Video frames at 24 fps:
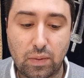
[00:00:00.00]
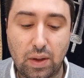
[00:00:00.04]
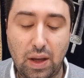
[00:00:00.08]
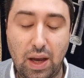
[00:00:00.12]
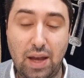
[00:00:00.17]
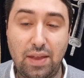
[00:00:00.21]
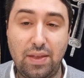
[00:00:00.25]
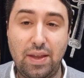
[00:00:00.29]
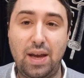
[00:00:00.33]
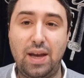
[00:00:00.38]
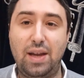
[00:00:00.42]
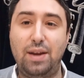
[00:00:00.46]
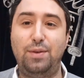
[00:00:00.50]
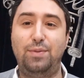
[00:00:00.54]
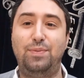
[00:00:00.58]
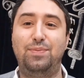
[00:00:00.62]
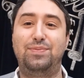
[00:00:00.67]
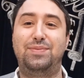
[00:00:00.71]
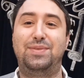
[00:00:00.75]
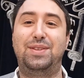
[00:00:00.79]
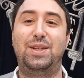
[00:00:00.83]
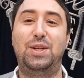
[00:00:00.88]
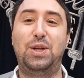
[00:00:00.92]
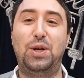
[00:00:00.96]
and then,
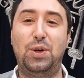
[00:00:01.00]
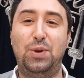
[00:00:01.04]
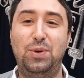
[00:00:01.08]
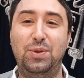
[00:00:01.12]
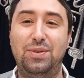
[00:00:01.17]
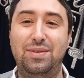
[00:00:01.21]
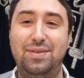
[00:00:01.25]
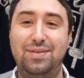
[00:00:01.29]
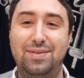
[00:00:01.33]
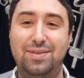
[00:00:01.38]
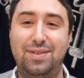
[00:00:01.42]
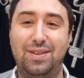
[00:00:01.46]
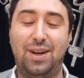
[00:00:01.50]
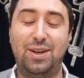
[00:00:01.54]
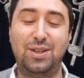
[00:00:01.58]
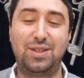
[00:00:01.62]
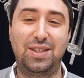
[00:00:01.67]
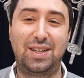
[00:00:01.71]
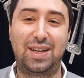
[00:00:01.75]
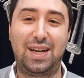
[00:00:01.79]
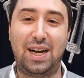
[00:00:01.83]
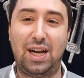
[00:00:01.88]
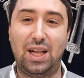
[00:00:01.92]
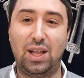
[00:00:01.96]
Chassan
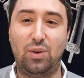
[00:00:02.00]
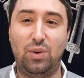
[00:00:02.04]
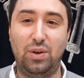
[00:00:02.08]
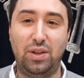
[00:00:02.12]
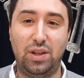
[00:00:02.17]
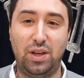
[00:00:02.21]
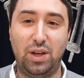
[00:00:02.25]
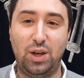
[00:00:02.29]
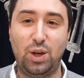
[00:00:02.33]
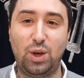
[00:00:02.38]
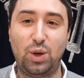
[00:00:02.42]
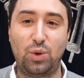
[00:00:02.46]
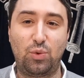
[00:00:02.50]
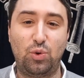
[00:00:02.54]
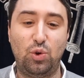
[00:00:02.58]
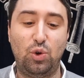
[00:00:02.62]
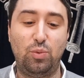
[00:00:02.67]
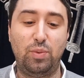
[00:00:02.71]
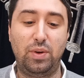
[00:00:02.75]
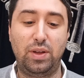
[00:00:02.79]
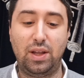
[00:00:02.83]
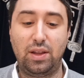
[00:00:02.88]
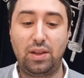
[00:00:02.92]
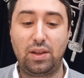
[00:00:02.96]
and Kala are in the Yicha
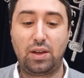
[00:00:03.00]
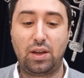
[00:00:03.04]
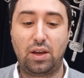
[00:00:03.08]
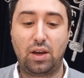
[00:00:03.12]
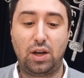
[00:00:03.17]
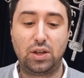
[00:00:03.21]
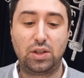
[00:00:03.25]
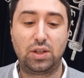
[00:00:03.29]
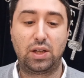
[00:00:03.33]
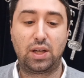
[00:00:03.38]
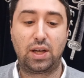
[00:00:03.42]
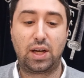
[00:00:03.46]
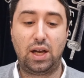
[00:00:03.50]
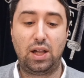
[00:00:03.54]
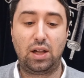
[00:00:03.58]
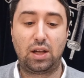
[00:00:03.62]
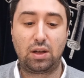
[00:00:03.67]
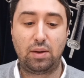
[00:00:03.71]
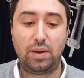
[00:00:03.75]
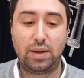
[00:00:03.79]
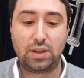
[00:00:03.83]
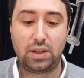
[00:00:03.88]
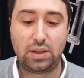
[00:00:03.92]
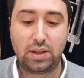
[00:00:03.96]
room, and then the Chassan and Kala
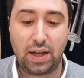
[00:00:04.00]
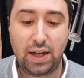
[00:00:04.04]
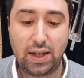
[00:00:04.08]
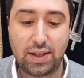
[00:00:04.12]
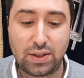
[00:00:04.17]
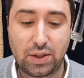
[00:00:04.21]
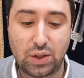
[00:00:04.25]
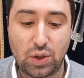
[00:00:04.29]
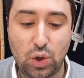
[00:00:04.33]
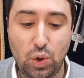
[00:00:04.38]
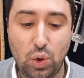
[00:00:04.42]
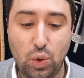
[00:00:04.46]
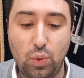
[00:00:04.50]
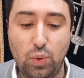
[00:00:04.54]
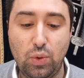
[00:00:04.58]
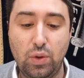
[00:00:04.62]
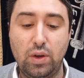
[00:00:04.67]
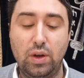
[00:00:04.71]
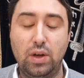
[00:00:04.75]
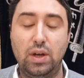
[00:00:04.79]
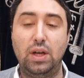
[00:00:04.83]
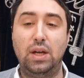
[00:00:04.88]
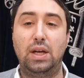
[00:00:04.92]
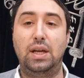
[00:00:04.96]
come out to dance. So
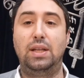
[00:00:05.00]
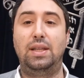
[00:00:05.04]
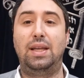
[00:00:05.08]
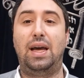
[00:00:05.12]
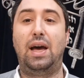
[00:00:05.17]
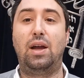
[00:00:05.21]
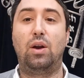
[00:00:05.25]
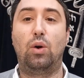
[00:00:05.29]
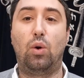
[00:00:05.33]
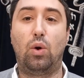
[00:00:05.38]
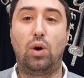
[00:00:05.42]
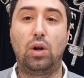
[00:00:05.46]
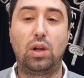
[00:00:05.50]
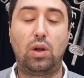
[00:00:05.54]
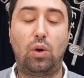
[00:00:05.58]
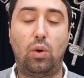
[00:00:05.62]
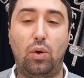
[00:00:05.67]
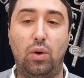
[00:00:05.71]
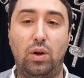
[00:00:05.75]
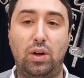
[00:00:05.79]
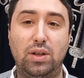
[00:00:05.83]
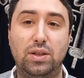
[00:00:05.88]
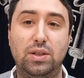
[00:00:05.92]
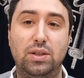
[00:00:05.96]
not all
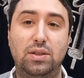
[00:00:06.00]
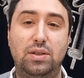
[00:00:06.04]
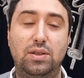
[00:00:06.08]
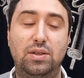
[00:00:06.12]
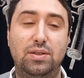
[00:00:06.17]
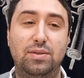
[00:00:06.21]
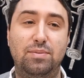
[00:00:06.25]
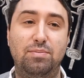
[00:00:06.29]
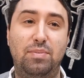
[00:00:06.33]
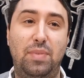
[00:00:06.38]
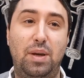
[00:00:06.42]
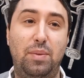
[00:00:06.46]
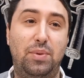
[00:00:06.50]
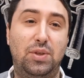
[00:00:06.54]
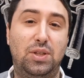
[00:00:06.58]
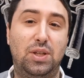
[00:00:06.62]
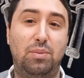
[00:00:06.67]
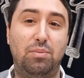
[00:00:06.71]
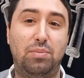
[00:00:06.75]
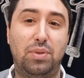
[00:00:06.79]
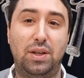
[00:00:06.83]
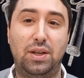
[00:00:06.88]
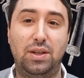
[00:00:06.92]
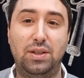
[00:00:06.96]
halls, maybe
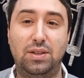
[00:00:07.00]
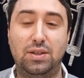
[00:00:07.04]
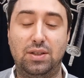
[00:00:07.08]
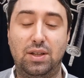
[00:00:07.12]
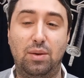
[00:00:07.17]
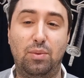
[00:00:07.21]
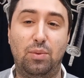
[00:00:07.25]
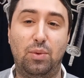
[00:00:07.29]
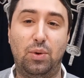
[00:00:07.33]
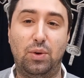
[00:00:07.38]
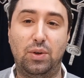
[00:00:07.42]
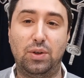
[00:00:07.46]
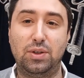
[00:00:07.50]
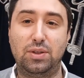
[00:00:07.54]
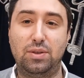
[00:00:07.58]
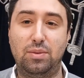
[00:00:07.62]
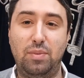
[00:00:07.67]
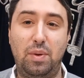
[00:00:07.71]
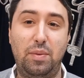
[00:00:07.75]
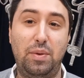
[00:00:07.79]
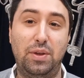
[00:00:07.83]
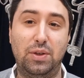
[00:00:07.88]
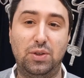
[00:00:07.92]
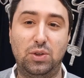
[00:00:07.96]
some places, some halls,
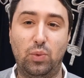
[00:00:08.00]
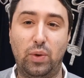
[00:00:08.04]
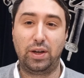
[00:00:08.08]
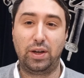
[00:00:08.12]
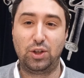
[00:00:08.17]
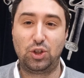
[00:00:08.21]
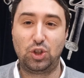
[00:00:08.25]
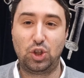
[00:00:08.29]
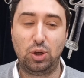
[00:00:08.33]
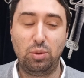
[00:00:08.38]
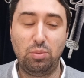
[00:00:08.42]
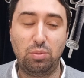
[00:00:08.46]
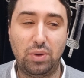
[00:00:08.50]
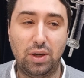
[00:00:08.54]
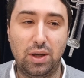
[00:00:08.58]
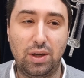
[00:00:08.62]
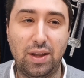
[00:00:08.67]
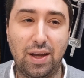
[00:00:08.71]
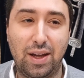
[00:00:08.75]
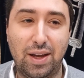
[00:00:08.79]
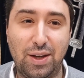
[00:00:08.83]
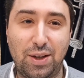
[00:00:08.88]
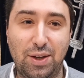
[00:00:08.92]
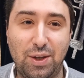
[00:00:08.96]
maybe this is it should be,
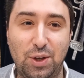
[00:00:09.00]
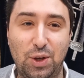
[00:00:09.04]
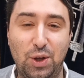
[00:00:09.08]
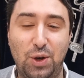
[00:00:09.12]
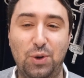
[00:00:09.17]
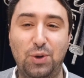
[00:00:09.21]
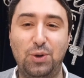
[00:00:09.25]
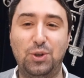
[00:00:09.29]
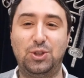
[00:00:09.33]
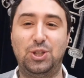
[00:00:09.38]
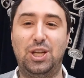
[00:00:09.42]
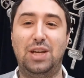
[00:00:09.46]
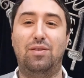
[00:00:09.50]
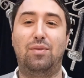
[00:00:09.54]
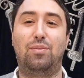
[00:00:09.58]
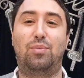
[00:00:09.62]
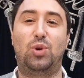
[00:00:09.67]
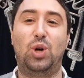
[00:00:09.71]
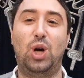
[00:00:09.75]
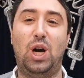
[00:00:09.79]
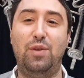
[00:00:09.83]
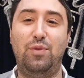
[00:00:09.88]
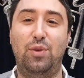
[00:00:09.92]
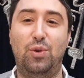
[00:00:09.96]
that, you should have a
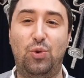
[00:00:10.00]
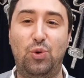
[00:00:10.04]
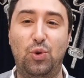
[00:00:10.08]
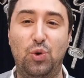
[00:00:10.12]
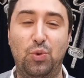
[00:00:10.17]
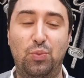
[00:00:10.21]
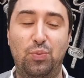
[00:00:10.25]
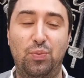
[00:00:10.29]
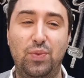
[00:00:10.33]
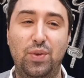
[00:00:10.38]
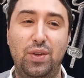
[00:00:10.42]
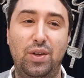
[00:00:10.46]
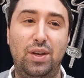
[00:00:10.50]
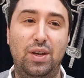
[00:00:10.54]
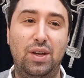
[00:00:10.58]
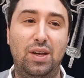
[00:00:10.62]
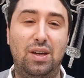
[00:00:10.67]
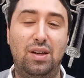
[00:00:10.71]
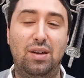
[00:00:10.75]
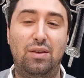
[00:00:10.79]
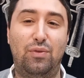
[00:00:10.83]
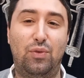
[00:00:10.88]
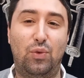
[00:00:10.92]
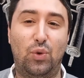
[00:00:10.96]
private room
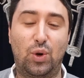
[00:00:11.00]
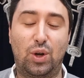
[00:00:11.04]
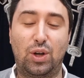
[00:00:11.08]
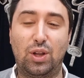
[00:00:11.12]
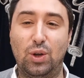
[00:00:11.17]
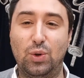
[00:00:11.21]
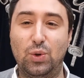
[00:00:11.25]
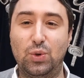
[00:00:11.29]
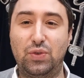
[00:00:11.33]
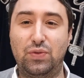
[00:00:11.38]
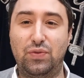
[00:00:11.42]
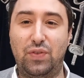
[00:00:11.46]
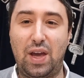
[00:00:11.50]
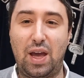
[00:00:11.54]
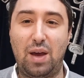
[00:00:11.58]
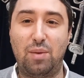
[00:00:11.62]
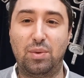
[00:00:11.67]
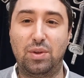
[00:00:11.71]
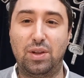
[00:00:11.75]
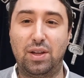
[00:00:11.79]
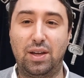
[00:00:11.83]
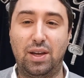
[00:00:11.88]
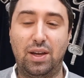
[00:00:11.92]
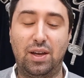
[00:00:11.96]
for a close
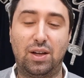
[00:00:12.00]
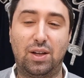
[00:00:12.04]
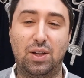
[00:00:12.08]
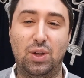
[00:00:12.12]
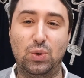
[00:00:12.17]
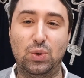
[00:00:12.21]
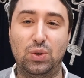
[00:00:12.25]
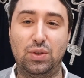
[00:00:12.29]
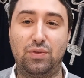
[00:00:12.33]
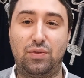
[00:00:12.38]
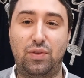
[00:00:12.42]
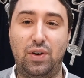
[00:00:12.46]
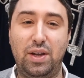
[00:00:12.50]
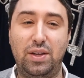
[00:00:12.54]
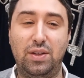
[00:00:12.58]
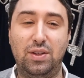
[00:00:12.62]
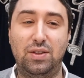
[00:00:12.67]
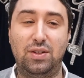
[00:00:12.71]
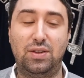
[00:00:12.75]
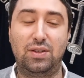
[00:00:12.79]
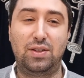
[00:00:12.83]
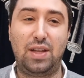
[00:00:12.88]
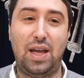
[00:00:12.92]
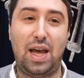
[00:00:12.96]
family and close
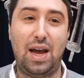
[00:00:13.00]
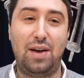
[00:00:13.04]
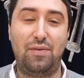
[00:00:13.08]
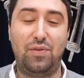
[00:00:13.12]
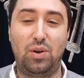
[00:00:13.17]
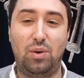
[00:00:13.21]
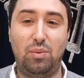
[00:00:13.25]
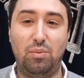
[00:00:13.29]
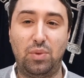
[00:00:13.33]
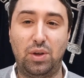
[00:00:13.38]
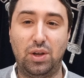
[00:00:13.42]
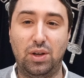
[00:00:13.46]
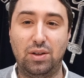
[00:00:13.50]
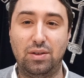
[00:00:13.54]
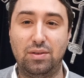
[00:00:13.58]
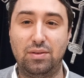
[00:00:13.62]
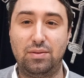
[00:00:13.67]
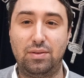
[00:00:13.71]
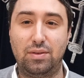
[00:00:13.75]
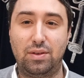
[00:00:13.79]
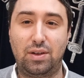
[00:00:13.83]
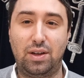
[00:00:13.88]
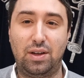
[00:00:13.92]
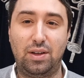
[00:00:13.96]
friends to have their meal.
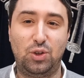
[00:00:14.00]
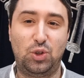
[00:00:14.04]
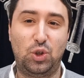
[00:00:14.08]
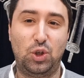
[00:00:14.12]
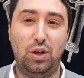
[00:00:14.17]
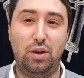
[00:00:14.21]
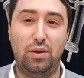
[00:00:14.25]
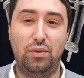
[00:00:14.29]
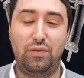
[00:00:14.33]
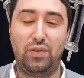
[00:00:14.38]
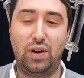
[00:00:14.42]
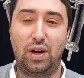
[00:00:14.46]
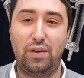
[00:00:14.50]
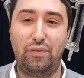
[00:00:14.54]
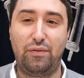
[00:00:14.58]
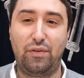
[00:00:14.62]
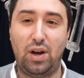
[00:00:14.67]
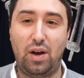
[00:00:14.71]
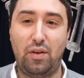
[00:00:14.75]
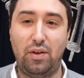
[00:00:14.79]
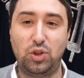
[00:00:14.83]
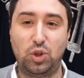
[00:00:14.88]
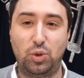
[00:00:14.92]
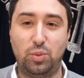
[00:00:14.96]
You shouldn't invite
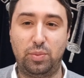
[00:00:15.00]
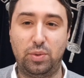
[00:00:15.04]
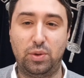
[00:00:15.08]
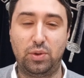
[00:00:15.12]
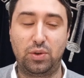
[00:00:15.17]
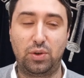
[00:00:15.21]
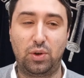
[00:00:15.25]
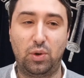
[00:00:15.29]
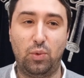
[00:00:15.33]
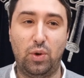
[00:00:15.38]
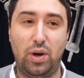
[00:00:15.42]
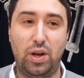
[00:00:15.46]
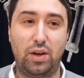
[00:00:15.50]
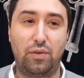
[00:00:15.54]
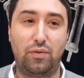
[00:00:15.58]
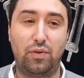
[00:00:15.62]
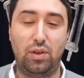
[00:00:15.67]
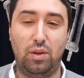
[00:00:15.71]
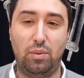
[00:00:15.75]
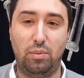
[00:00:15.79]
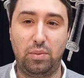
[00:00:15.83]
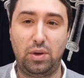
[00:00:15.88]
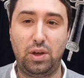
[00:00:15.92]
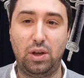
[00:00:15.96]
500 people to your wedding for
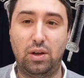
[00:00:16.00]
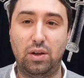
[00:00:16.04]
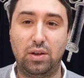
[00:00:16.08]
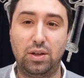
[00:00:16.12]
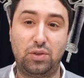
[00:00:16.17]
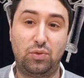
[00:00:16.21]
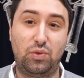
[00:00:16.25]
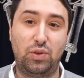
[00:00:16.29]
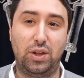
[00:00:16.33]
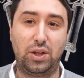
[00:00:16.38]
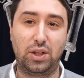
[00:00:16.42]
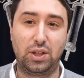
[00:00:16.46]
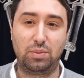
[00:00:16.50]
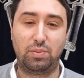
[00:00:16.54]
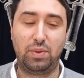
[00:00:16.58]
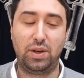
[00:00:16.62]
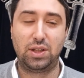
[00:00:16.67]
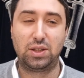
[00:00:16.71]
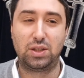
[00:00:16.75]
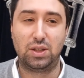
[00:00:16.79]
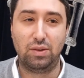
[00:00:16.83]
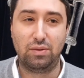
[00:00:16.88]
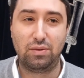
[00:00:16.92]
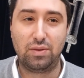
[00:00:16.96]
the meal. That's really
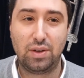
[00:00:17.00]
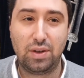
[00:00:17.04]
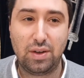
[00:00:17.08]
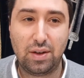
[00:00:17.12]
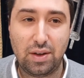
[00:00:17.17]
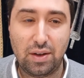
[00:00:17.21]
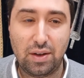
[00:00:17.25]
expensive.